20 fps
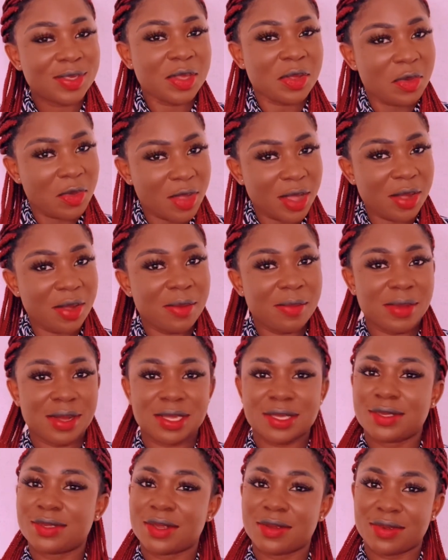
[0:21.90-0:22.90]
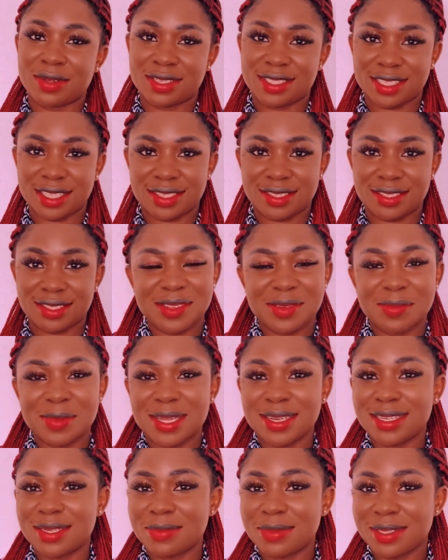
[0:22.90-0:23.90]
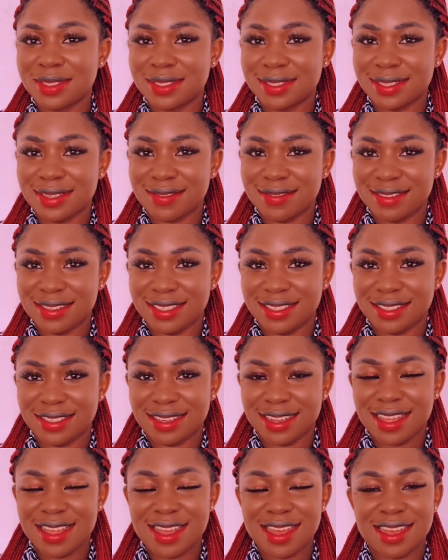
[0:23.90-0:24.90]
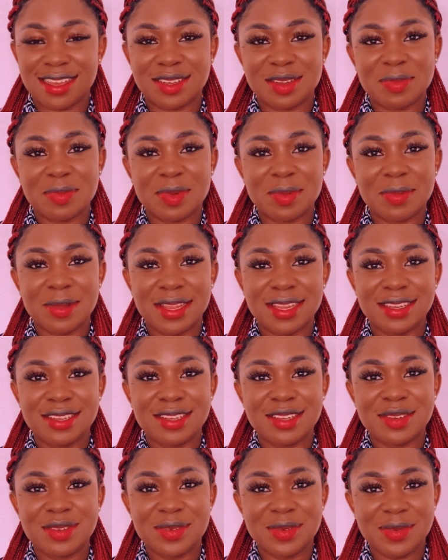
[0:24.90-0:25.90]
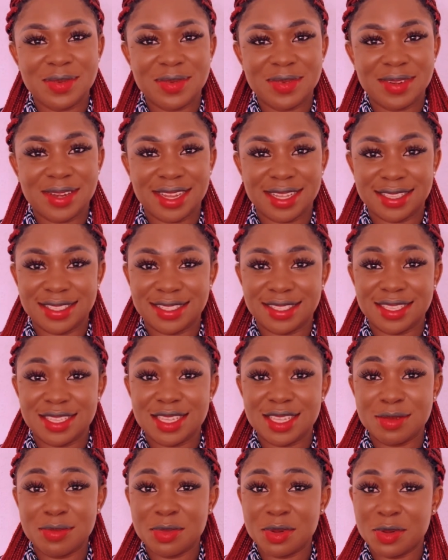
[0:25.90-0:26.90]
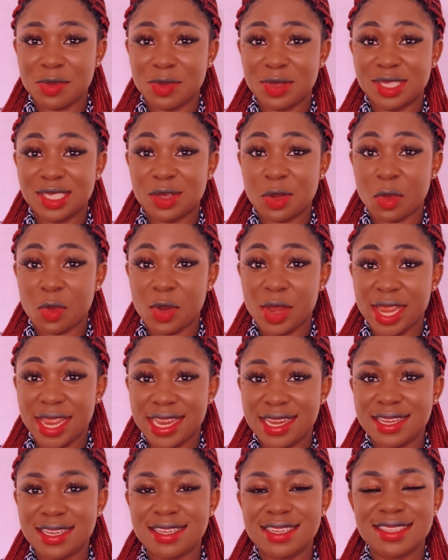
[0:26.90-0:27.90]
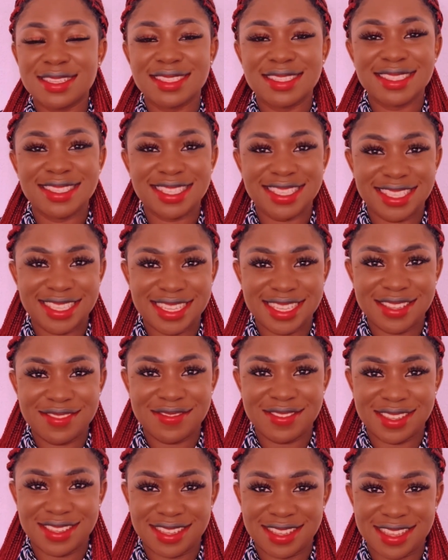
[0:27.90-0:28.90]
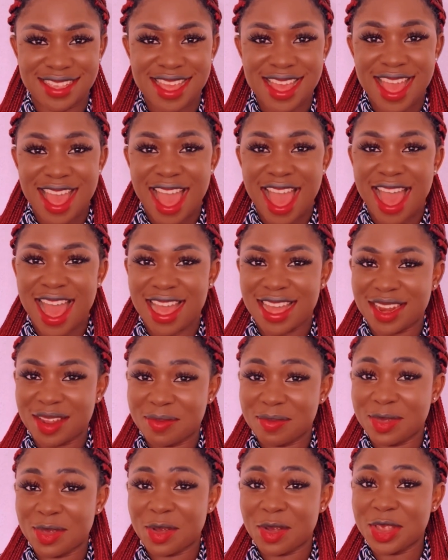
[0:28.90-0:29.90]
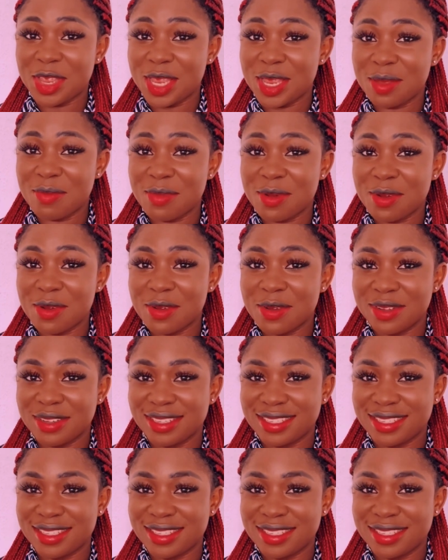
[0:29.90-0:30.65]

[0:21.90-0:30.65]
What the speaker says: Welcome back to our channel. My name is Queen and I'm popularly known as Igbo with Queen TV, and I'm your Igbo